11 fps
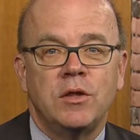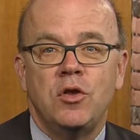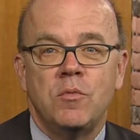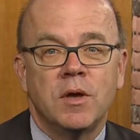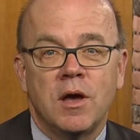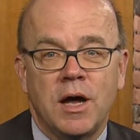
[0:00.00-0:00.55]
the
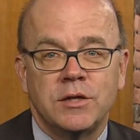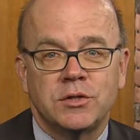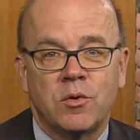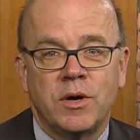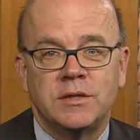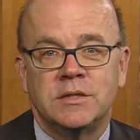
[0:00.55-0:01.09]
human
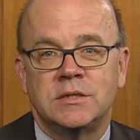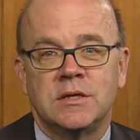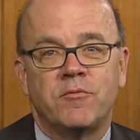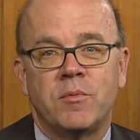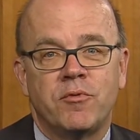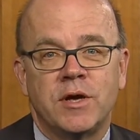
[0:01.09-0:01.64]
consequences
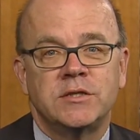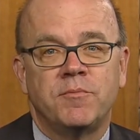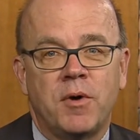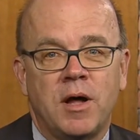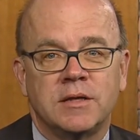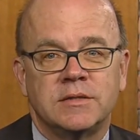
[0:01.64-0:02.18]
of repressive
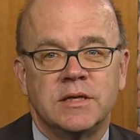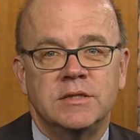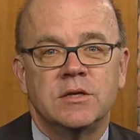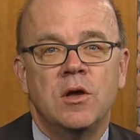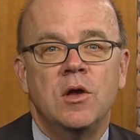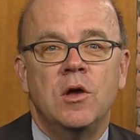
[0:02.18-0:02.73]

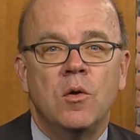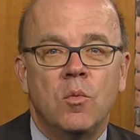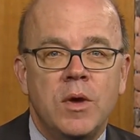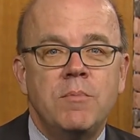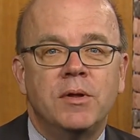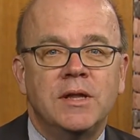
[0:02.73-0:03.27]
policies,
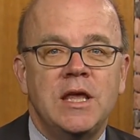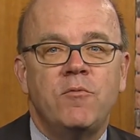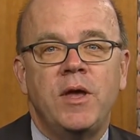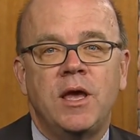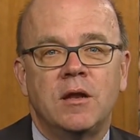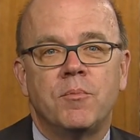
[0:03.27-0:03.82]
we believe
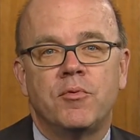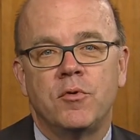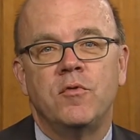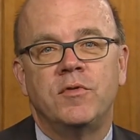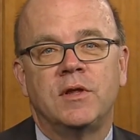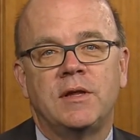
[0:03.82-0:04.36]
we can
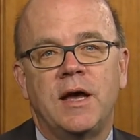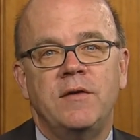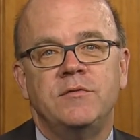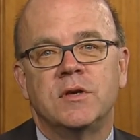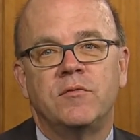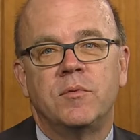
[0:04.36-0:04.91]
improve the
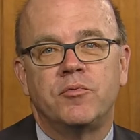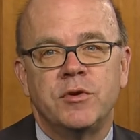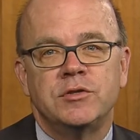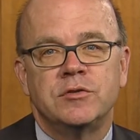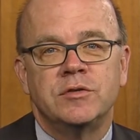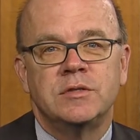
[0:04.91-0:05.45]
lives of the
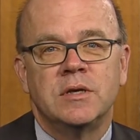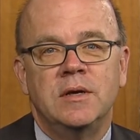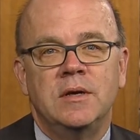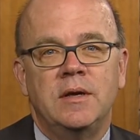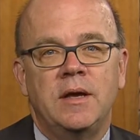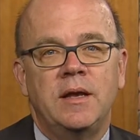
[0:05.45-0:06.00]
prisoners
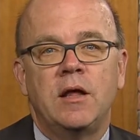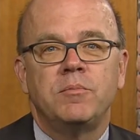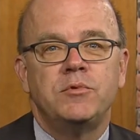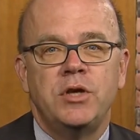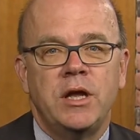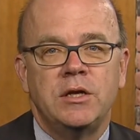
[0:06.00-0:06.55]
and
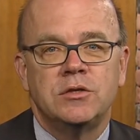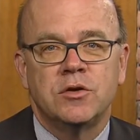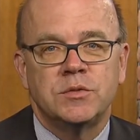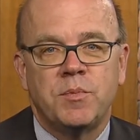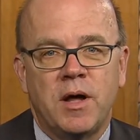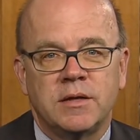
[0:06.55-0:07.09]
help change
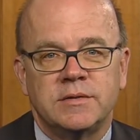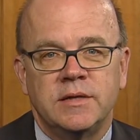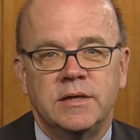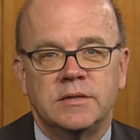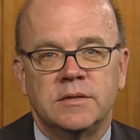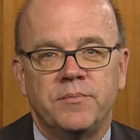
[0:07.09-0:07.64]
those
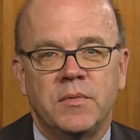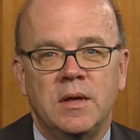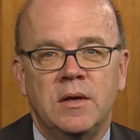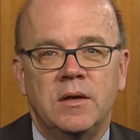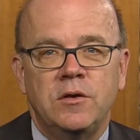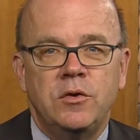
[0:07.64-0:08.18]
policies.
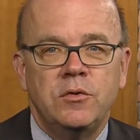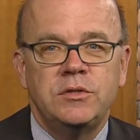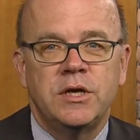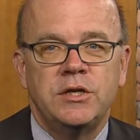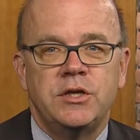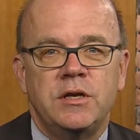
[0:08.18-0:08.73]
Two
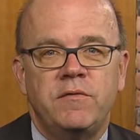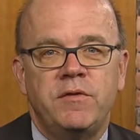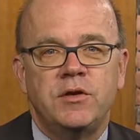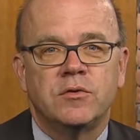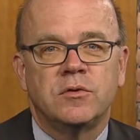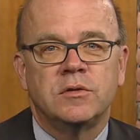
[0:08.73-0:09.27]
such
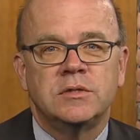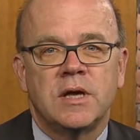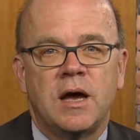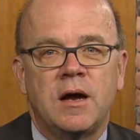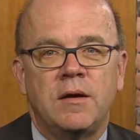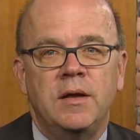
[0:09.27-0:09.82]
individuals
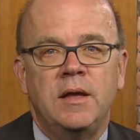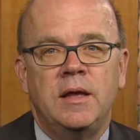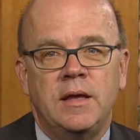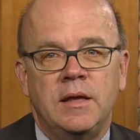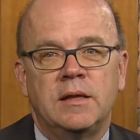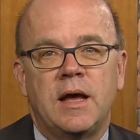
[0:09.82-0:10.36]
are
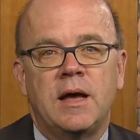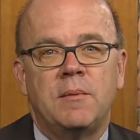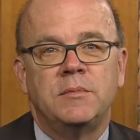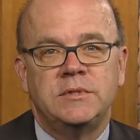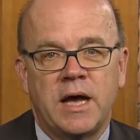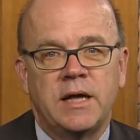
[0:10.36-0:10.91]

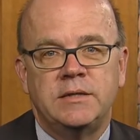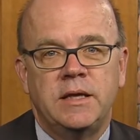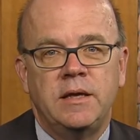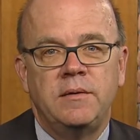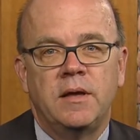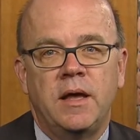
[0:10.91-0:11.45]
Ilham
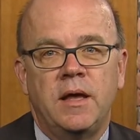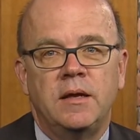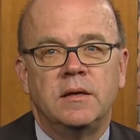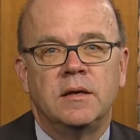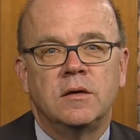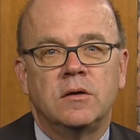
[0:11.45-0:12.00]
Tati
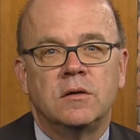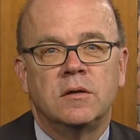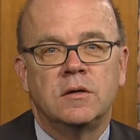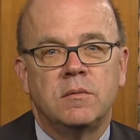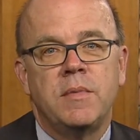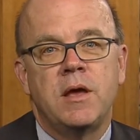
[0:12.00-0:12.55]
and
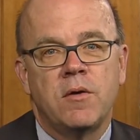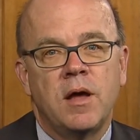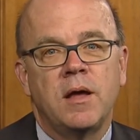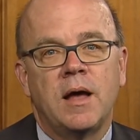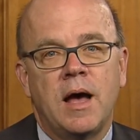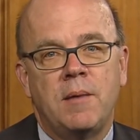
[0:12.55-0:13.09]

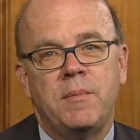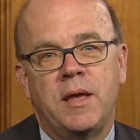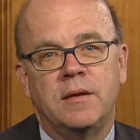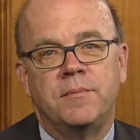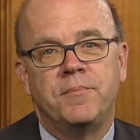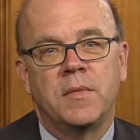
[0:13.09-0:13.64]
Gulmira
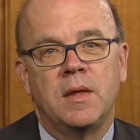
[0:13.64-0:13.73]
Amin.